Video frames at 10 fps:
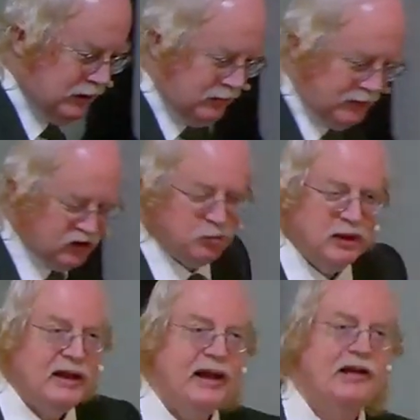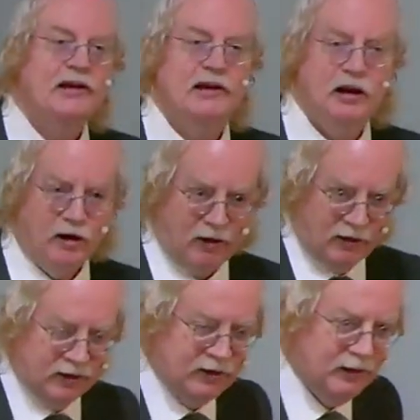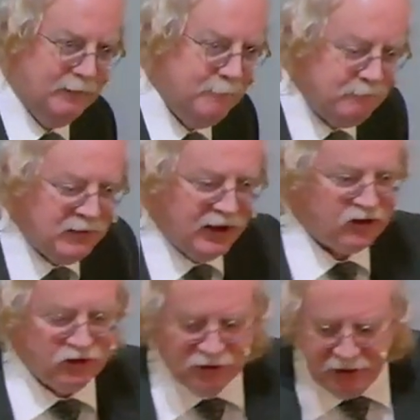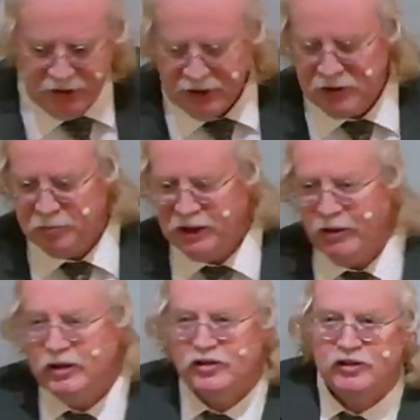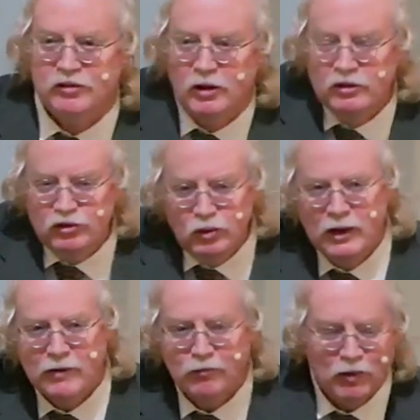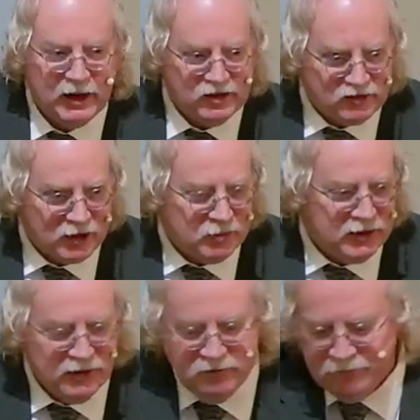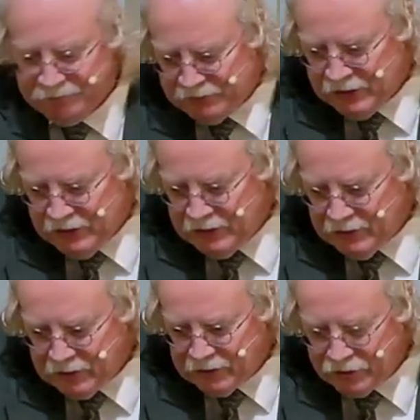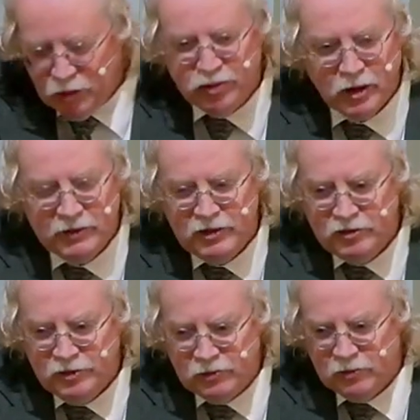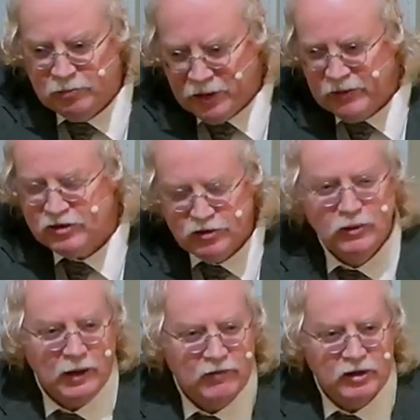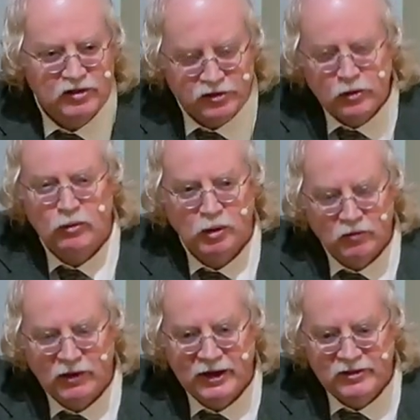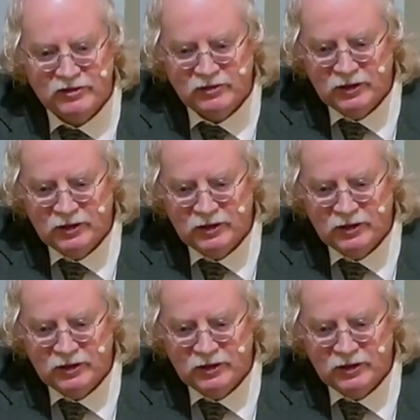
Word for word: that's playing God, actually. And parents do have rights, I believe, uh, and you probably do too. Parents do have considerable rights.